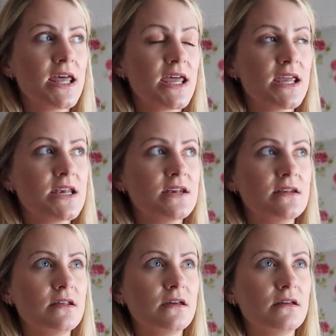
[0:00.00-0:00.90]

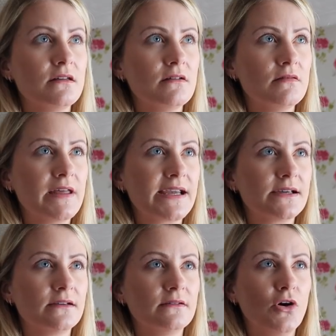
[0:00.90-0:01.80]
in
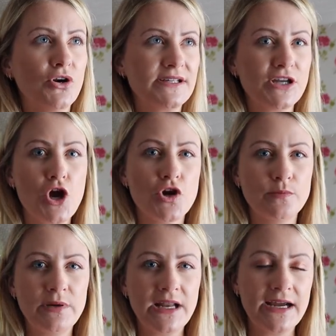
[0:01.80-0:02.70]
like on its
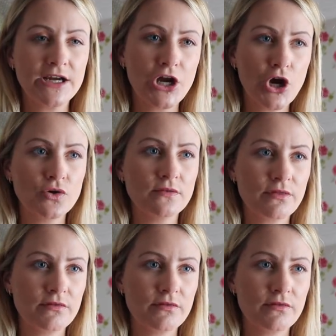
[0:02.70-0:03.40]
own, but like I coat